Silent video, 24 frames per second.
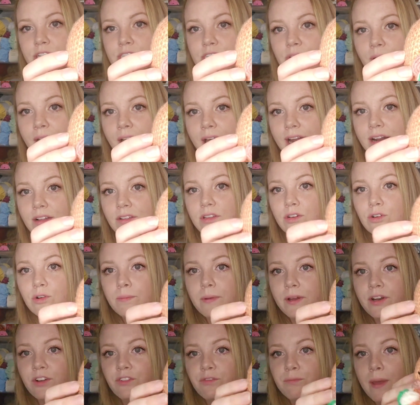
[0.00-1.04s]
also had a
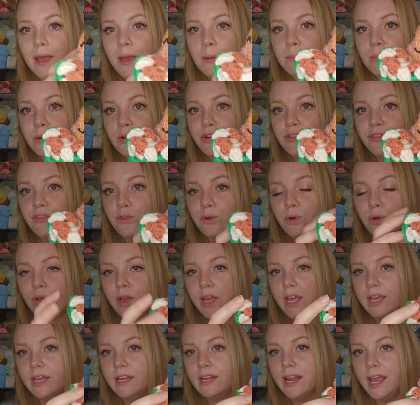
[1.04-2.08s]
little bit of
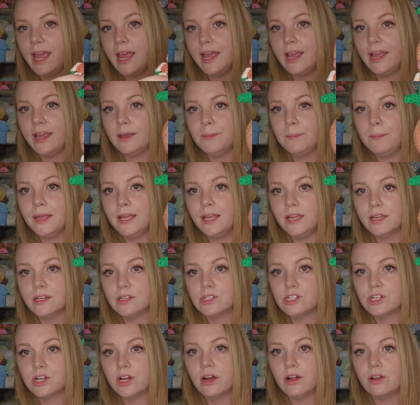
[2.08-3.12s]
Bambootiful in a
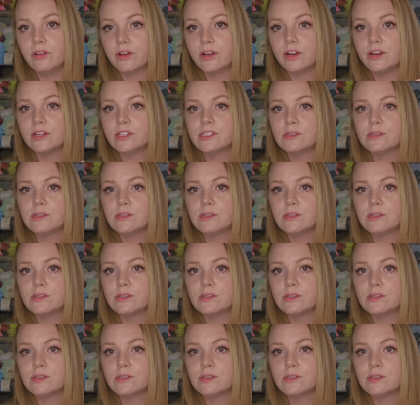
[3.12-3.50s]
pinkish color.